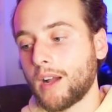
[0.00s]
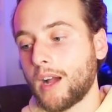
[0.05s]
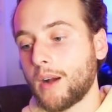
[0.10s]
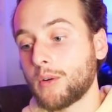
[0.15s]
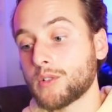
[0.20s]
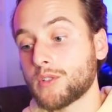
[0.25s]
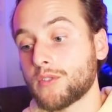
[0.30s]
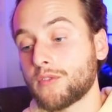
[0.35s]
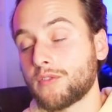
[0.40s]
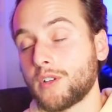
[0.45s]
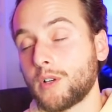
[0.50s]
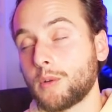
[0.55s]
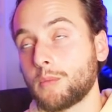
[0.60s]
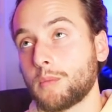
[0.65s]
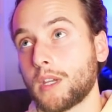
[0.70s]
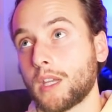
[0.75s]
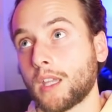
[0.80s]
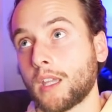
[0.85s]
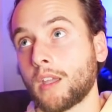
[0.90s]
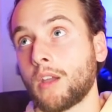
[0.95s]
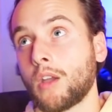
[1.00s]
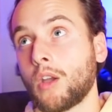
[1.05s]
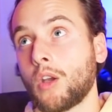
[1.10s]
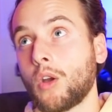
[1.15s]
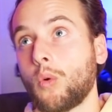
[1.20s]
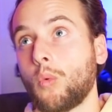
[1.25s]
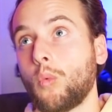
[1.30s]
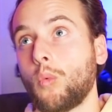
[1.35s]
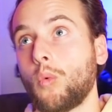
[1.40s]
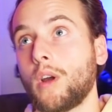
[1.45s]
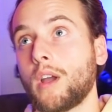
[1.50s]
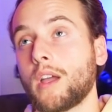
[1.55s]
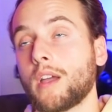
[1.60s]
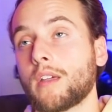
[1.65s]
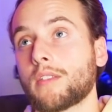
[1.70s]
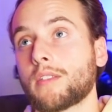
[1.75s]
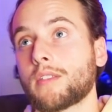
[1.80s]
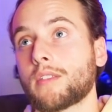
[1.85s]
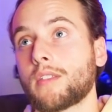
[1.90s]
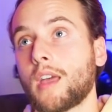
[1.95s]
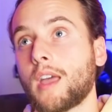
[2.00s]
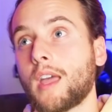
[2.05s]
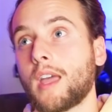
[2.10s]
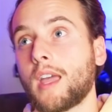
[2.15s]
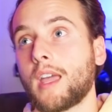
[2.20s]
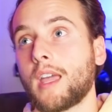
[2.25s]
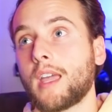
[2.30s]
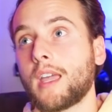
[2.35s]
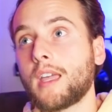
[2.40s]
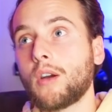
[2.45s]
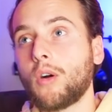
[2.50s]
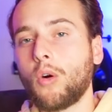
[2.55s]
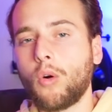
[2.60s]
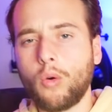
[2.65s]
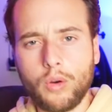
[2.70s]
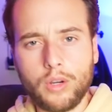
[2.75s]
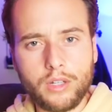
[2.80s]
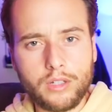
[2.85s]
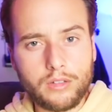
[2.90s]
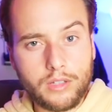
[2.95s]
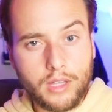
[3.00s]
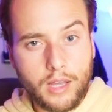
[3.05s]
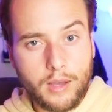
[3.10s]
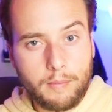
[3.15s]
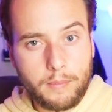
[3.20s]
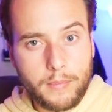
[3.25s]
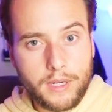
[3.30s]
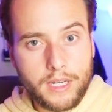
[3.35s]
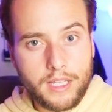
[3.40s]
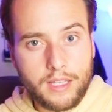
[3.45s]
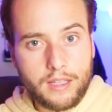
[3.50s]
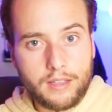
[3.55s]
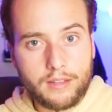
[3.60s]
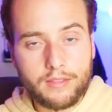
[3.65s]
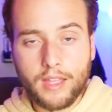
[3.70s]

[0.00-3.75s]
I was filming with a oil company.